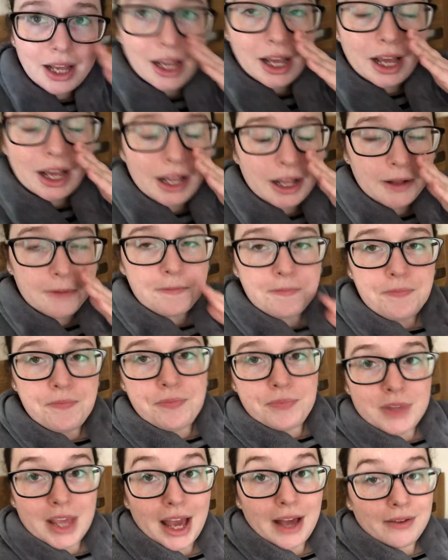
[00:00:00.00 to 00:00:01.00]

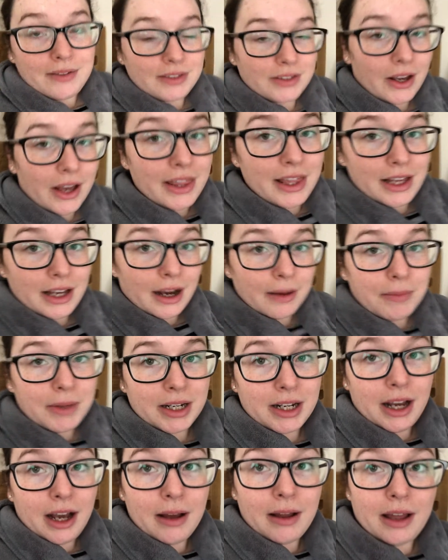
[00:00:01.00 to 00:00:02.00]
Yeah, so I think I'm going
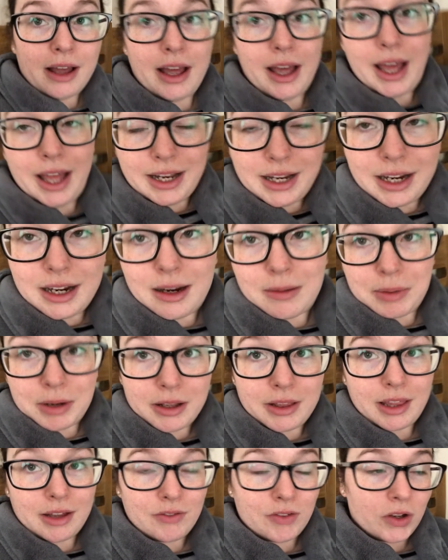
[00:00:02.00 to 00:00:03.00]
to edit and
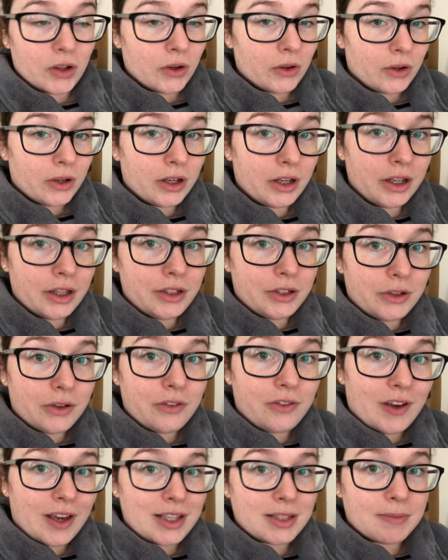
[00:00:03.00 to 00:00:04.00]
upload that vlog, do a
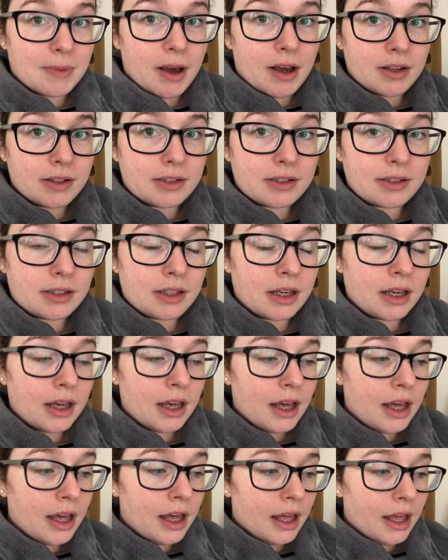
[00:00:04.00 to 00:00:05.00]
face mask,
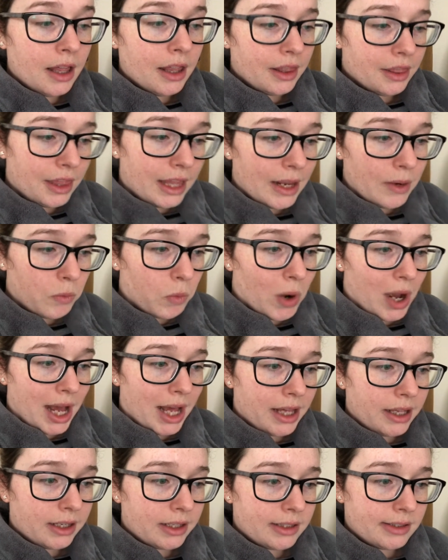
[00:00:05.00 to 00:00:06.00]
then
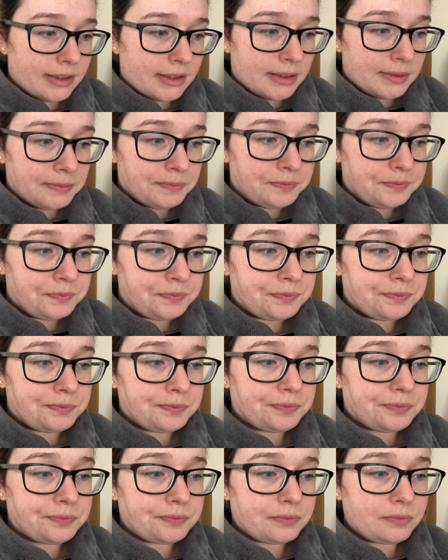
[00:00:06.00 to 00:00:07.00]
wax.
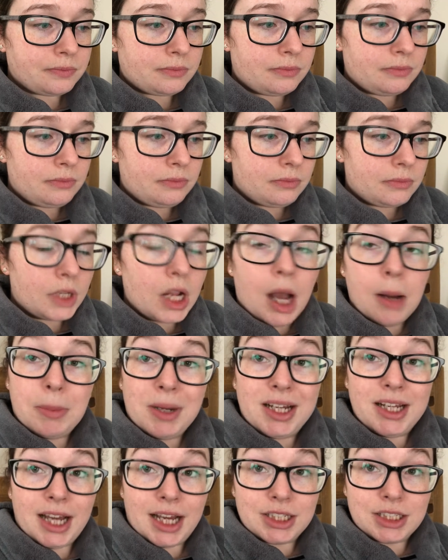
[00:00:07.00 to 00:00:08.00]
I
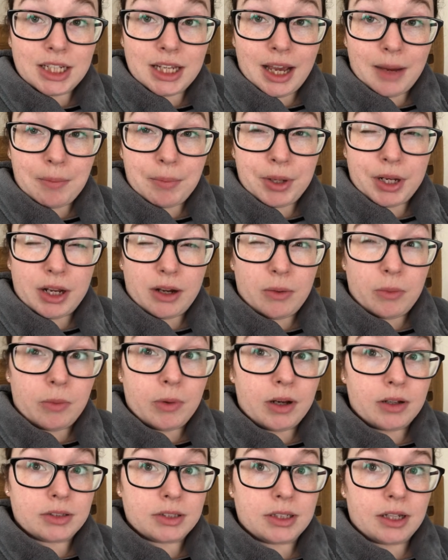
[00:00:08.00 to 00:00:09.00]
might actually put it on
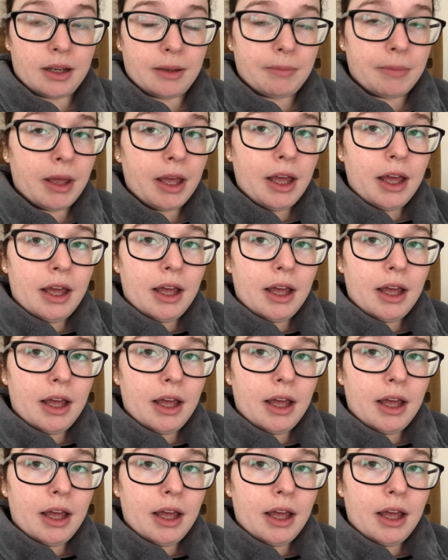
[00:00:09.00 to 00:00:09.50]
whilst I'm